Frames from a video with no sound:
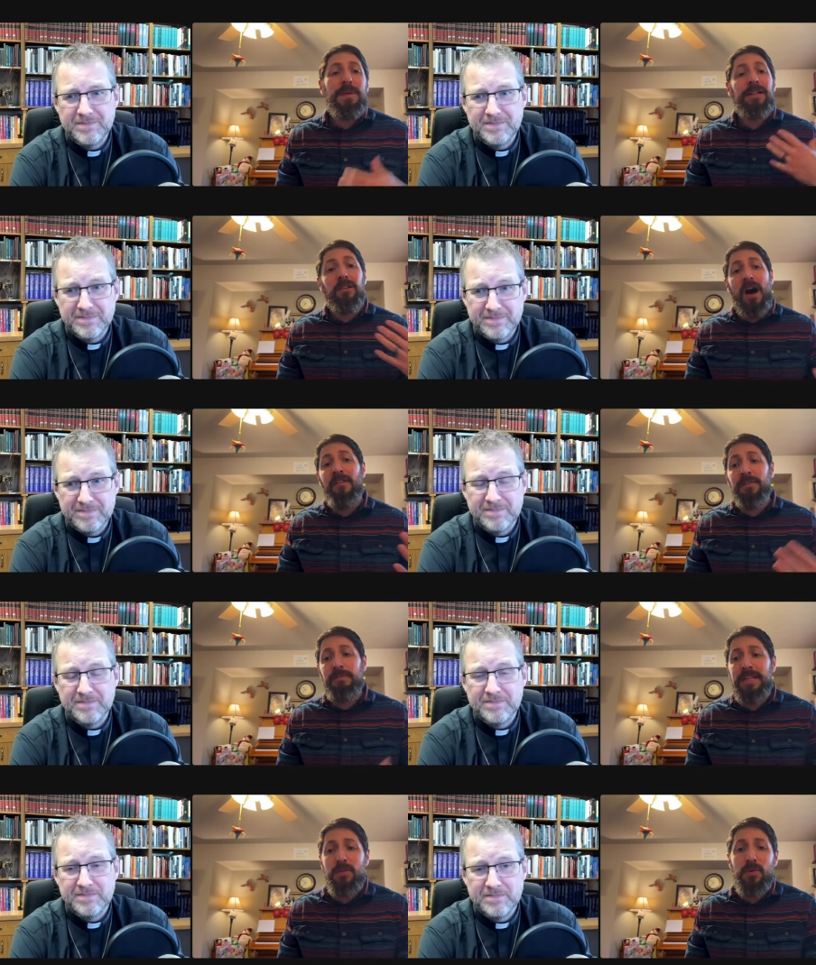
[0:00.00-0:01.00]
Speaker 1: be loved
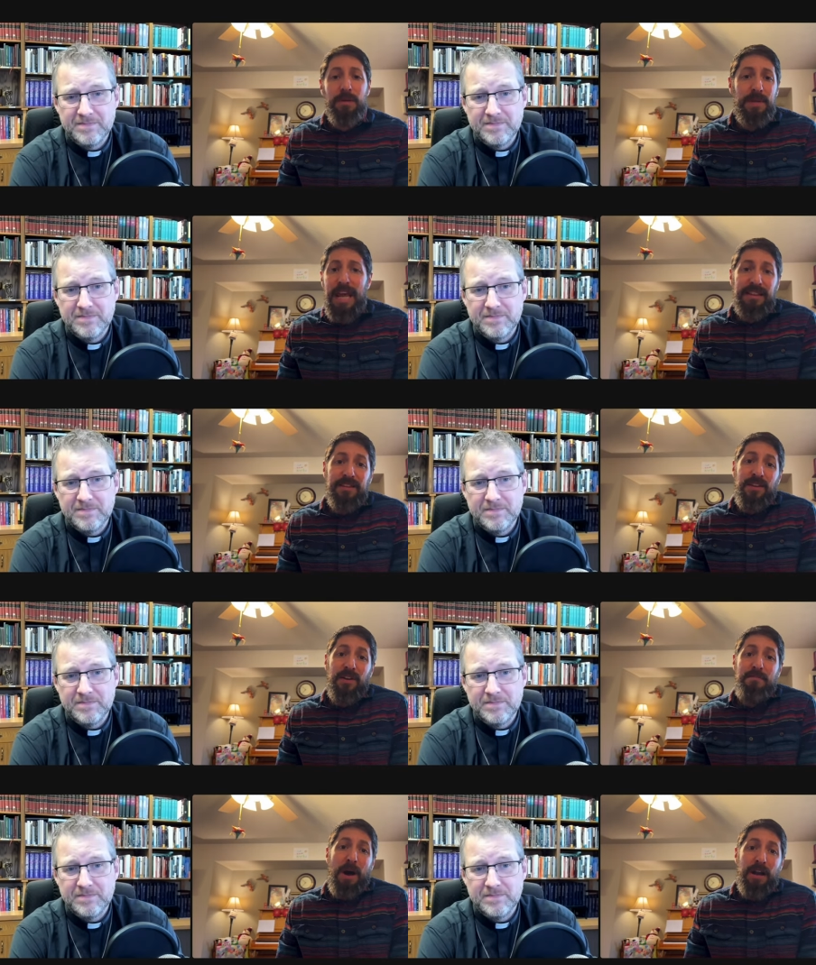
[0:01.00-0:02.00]
means you can be at the
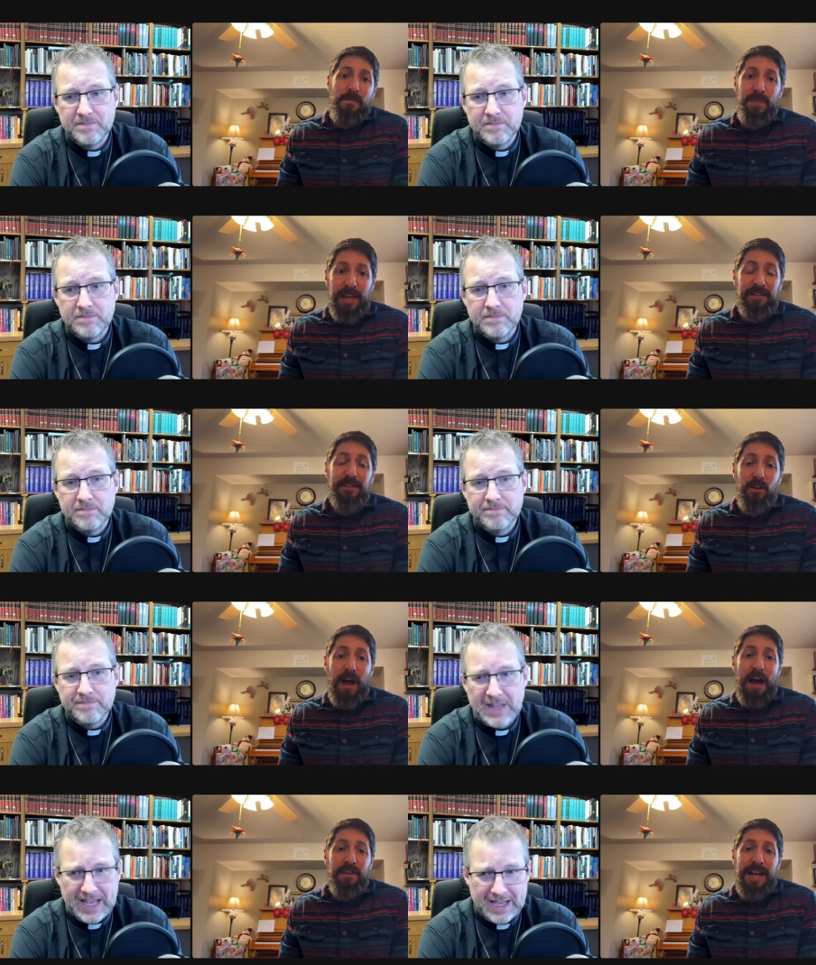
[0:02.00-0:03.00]
very bottom and still yeah.
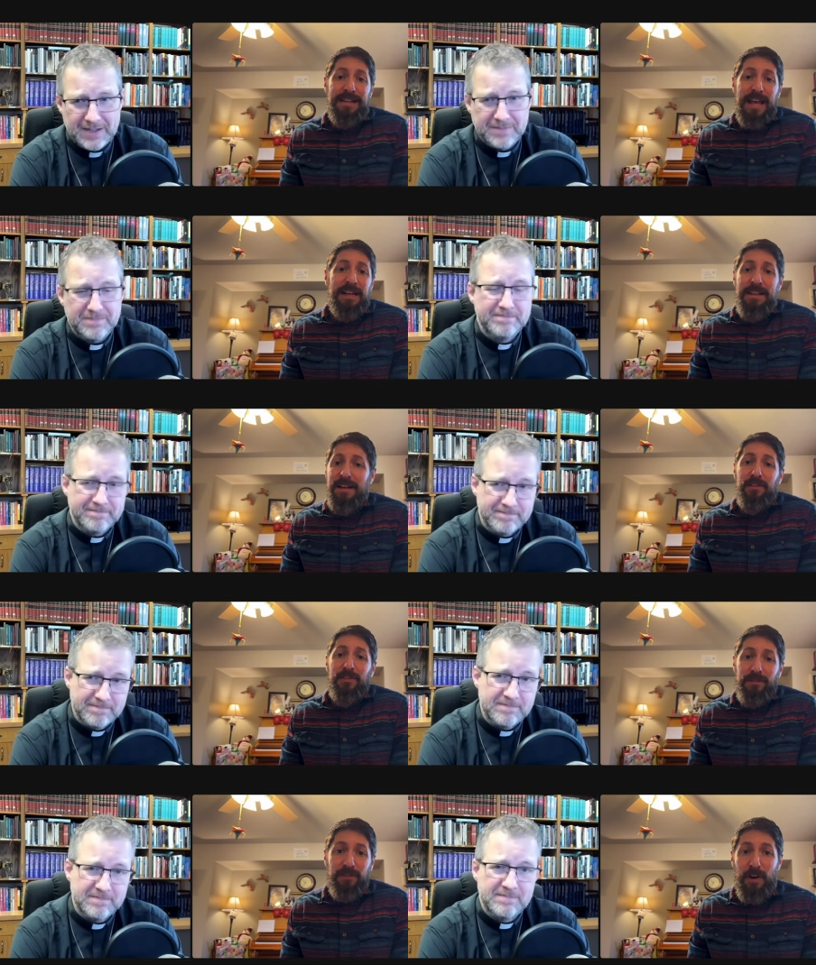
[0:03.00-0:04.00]
have an identity that is
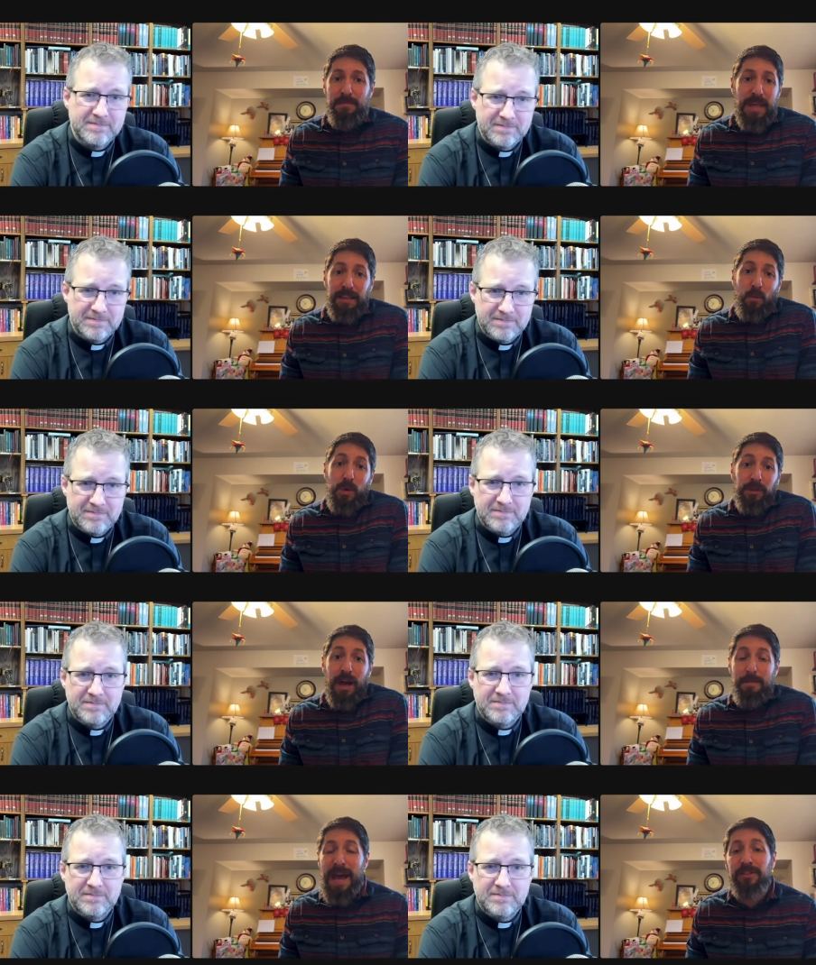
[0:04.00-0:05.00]
firm that that will
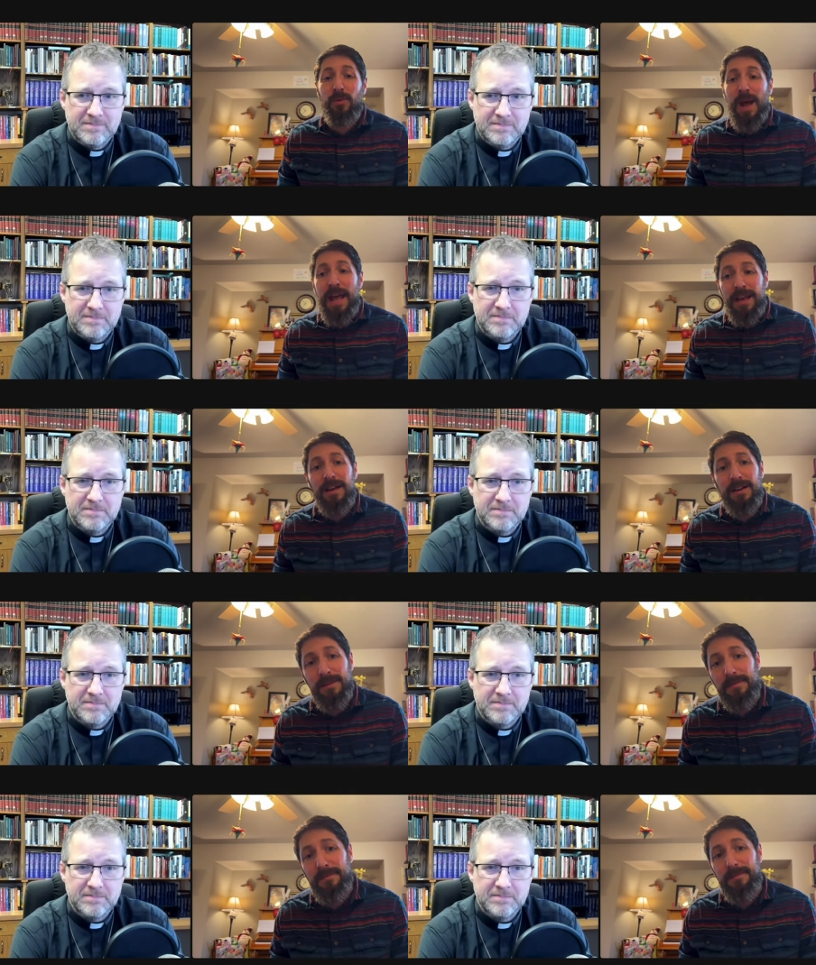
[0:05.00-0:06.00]
not pass away
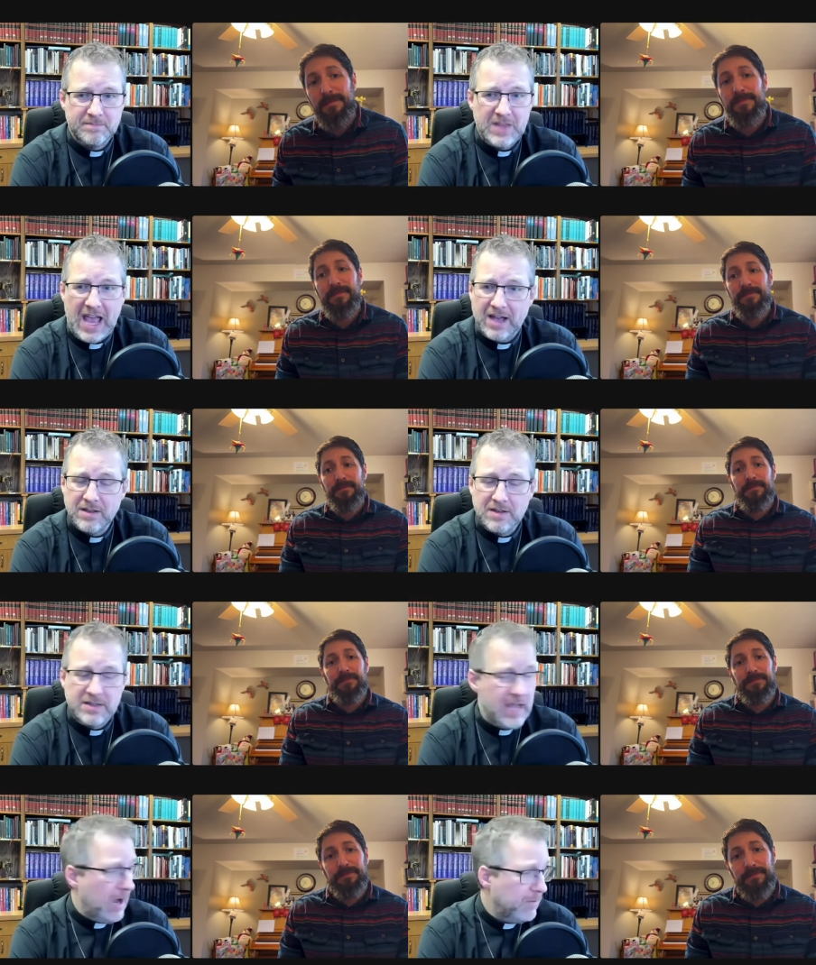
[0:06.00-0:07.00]
Speaker 2: yeah yeah
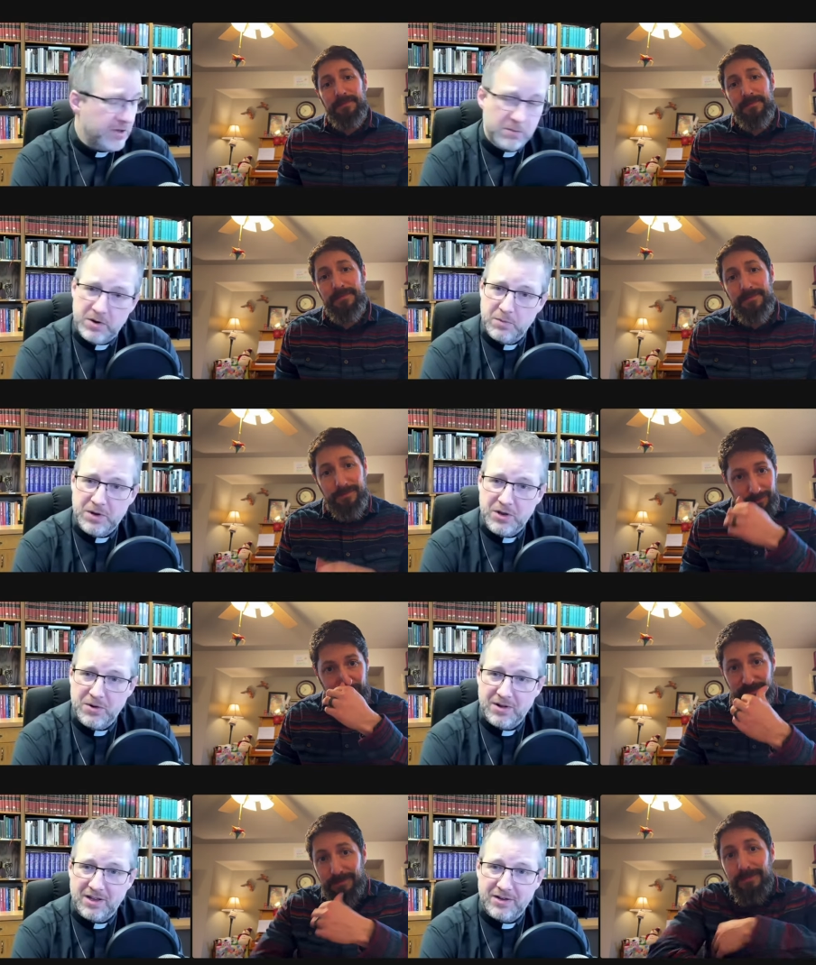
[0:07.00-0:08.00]
when when when you are
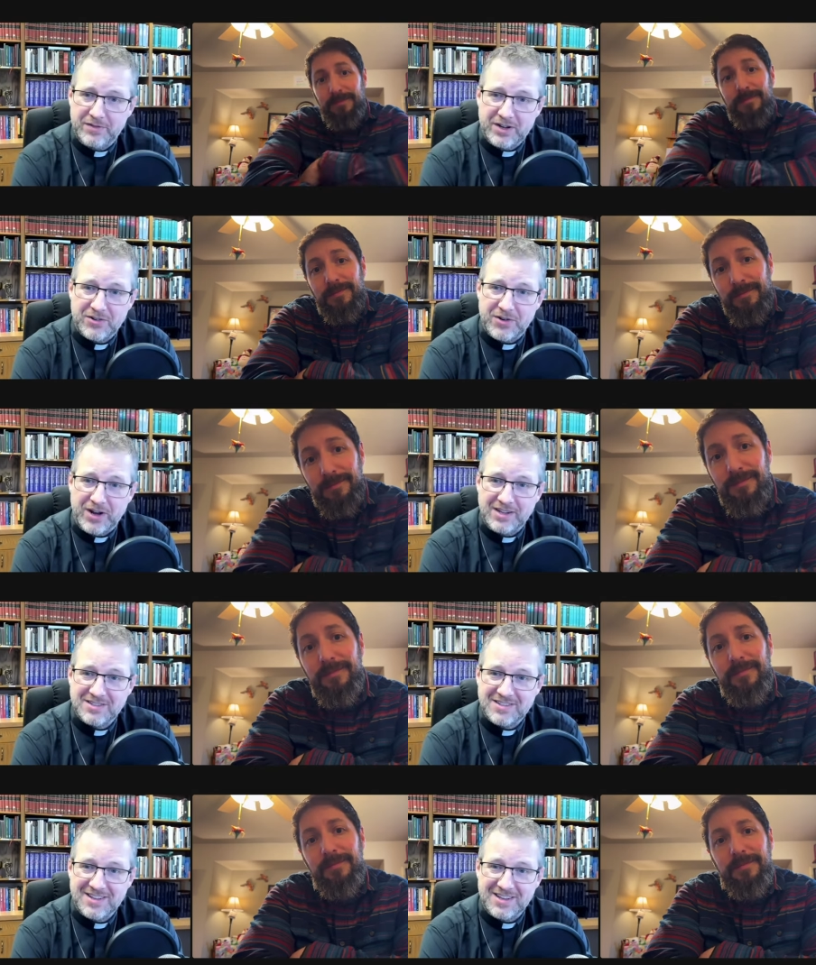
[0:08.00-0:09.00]
loved in christ
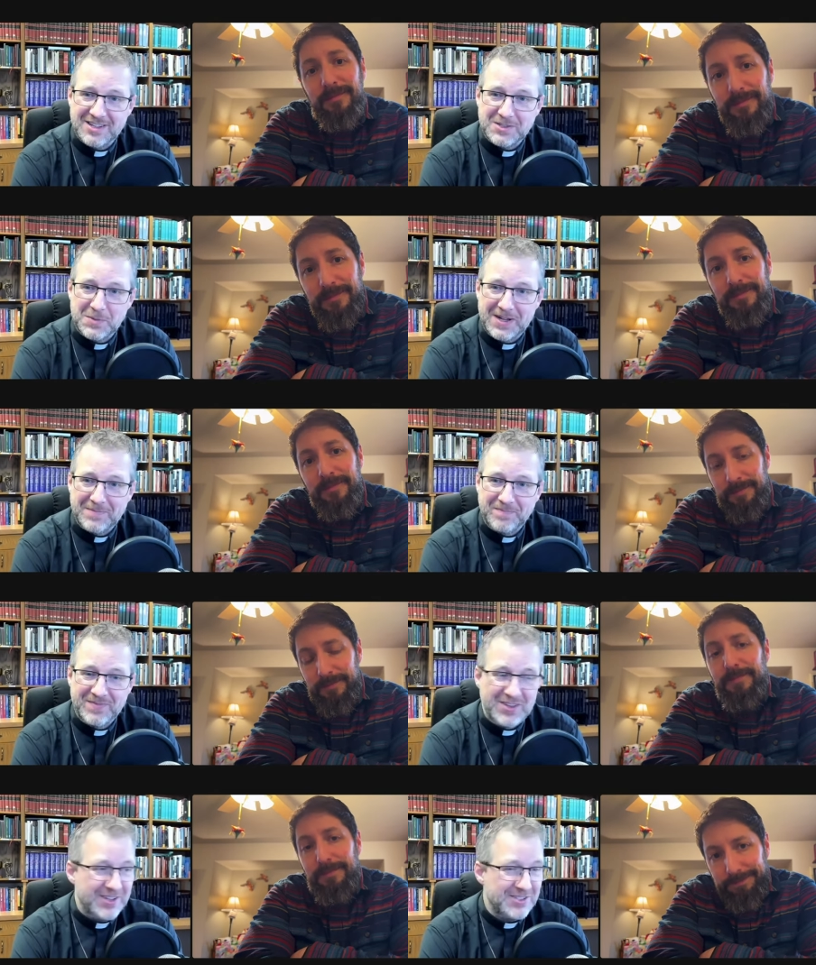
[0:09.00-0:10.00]
then guess what you
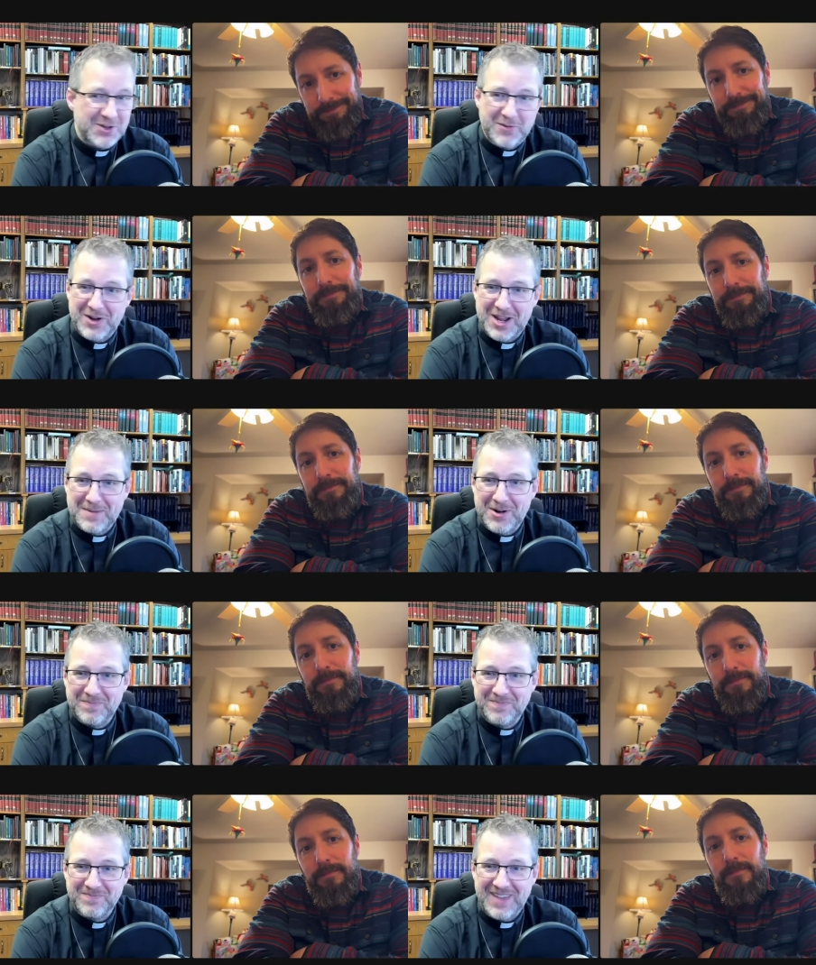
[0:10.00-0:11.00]
can serve your neighbor
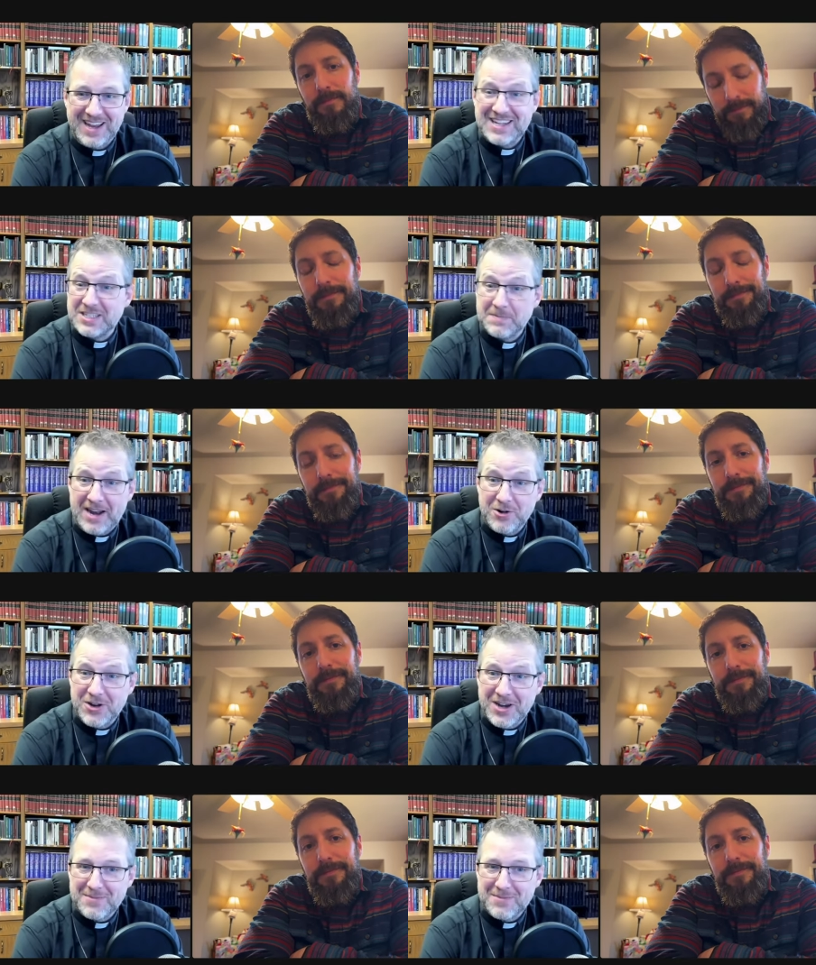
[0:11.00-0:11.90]
and doesn't matter who your neighbor